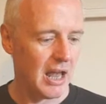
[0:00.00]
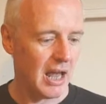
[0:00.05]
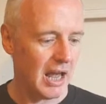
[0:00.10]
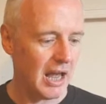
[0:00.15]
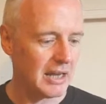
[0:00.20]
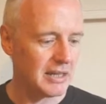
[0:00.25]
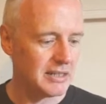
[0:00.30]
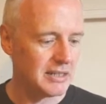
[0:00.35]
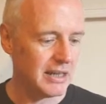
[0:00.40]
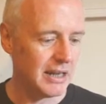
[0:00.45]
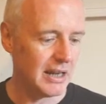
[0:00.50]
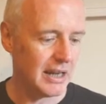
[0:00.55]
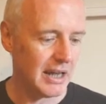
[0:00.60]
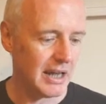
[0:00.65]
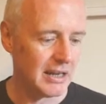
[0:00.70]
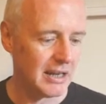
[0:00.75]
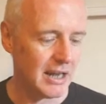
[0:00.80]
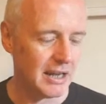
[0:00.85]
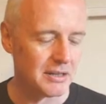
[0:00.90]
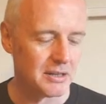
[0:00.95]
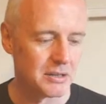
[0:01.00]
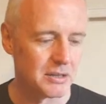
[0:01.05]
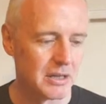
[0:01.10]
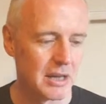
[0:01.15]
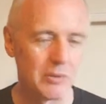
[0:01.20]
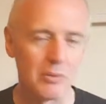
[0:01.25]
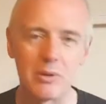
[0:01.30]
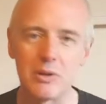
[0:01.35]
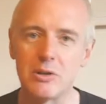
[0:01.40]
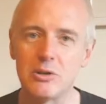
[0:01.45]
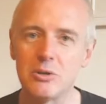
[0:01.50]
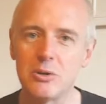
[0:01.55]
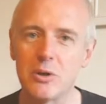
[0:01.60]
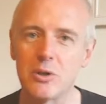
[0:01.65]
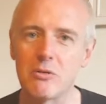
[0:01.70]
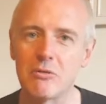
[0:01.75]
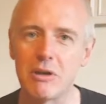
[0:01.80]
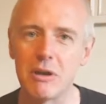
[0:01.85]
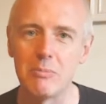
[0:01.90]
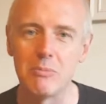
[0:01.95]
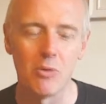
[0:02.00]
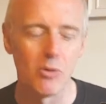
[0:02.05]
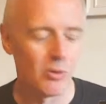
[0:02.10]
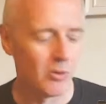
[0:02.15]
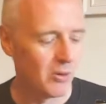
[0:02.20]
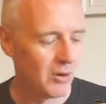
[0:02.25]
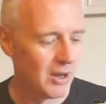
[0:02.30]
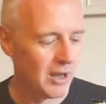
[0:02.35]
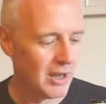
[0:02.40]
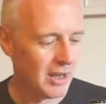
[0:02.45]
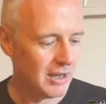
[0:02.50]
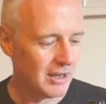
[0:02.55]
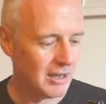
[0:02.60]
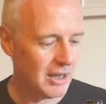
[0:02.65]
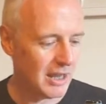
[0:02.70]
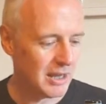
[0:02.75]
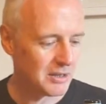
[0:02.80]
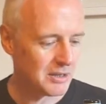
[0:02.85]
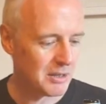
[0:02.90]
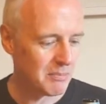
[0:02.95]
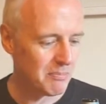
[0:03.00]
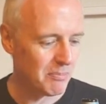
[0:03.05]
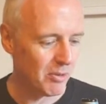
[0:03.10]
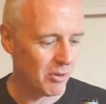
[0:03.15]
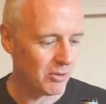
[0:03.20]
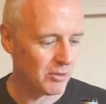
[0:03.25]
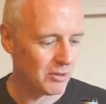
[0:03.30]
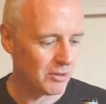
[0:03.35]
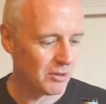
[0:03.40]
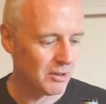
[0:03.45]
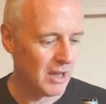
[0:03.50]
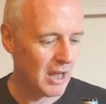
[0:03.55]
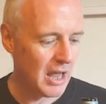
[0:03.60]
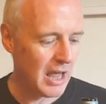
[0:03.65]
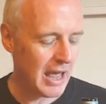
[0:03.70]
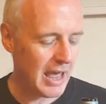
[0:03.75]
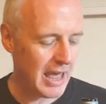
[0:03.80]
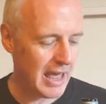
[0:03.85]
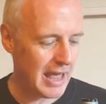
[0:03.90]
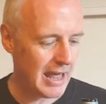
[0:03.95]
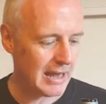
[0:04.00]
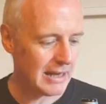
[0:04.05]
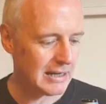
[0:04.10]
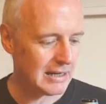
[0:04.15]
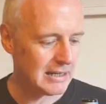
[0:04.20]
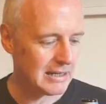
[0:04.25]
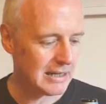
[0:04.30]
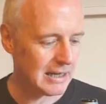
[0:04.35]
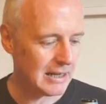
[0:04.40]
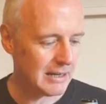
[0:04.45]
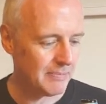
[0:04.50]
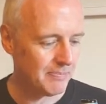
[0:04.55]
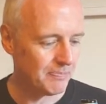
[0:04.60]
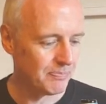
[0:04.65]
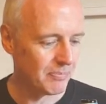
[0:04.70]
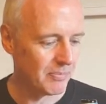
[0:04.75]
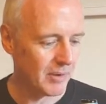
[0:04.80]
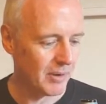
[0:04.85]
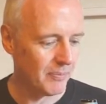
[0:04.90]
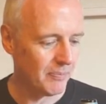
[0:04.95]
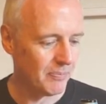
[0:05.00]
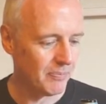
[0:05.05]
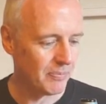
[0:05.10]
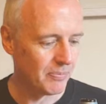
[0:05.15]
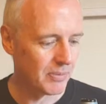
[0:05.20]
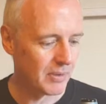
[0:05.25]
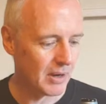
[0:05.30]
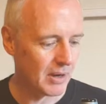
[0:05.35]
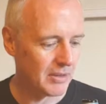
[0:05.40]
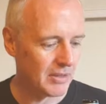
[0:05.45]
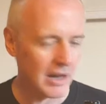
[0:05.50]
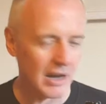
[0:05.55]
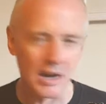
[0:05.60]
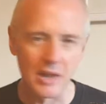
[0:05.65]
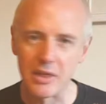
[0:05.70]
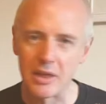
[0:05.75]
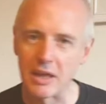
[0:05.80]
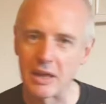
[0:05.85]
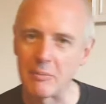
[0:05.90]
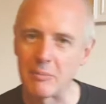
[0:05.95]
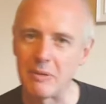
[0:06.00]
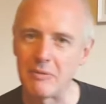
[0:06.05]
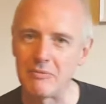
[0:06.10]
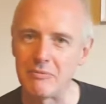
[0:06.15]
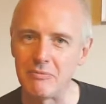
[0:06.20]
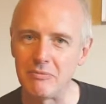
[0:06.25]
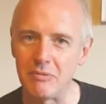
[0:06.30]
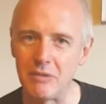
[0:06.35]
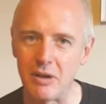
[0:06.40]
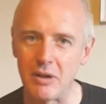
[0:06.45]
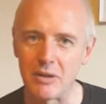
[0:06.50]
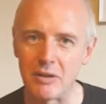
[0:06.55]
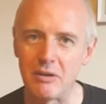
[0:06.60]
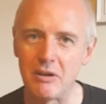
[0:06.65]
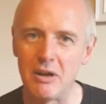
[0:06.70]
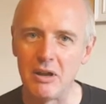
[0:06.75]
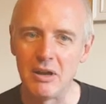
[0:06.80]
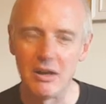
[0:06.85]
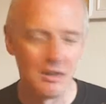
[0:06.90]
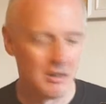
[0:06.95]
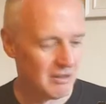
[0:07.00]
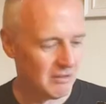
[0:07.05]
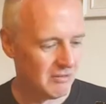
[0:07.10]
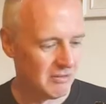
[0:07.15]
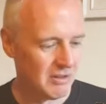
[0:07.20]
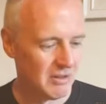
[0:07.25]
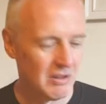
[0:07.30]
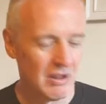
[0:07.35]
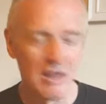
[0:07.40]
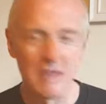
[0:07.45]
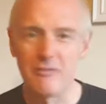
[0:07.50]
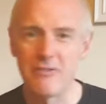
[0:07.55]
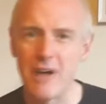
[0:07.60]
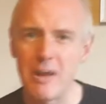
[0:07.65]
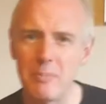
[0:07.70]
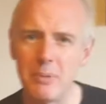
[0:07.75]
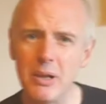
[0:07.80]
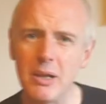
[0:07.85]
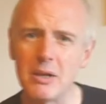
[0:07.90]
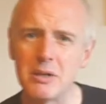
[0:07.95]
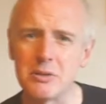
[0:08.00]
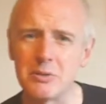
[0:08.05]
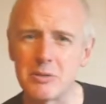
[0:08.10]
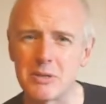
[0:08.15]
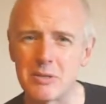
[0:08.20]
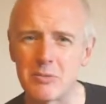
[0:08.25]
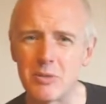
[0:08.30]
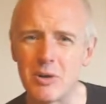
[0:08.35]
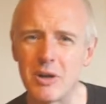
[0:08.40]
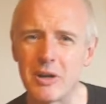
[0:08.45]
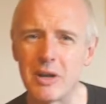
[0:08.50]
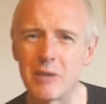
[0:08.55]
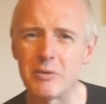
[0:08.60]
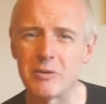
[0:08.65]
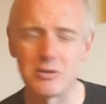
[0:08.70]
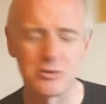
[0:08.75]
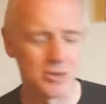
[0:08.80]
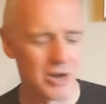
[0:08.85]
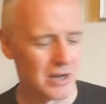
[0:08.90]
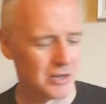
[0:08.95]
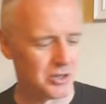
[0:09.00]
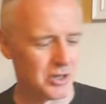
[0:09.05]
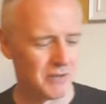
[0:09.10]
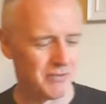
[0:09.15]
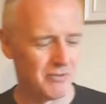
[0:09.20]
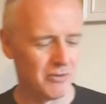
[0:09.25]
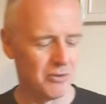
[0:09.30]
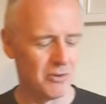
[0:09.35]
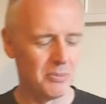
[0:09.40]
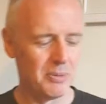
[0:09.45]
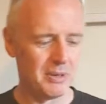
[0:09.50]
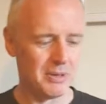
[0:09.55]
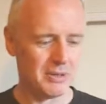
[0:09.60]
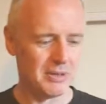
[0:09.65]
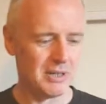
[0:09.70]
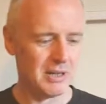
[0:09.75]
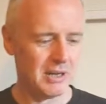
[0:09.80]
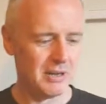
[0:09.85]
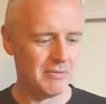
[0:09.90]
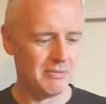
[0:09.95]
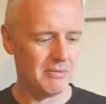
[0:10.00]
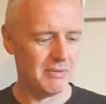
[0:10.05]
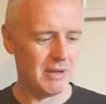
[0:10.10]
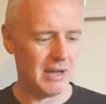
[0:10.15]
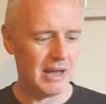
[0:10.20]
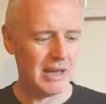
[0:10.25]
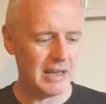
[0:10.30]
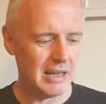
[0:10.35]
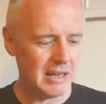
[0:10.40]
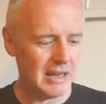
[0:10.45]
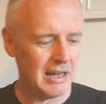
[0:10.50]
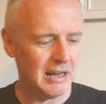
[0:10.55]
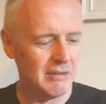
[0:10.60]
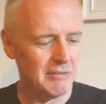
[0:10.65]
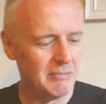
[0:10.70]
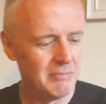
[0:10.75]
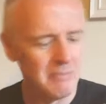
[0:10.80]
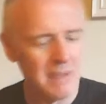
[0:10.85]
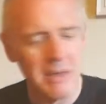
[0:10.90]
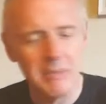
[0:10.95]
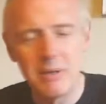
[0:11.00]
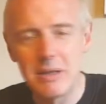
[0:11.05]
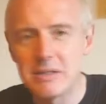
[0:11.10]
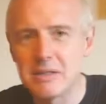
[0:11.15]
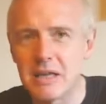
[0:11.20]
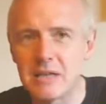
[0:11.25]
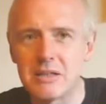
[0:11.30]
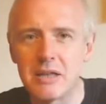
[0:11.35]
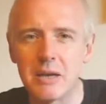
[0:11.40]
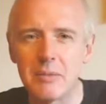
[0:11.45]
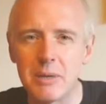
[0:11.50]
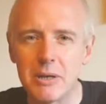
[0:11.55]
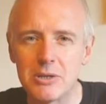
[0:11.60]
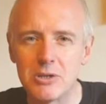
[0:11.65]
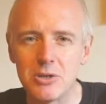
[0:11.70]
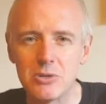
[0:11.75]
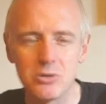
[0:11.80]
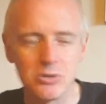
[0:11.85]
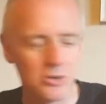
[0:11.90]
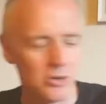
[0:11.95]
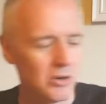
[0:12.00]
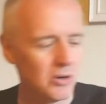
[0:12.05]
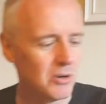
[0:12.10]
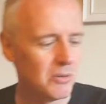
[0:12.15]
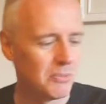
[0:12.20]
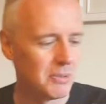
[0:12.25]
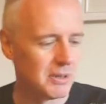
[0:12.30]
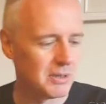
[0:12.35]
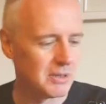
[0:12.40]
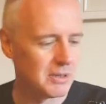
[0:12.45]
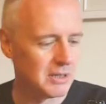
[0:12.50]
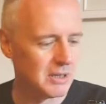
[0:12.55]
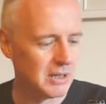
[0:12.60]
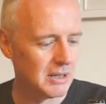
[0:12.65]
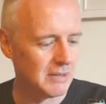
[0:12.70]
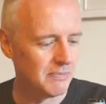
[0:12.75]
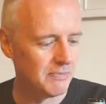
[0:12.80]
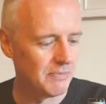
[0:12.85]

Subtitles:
Ideally, I'd like to see it with two or three more years in bottle. And then I think it'd be rather fabulous was the word I was stretching for. But maybe it's a bit too strong, but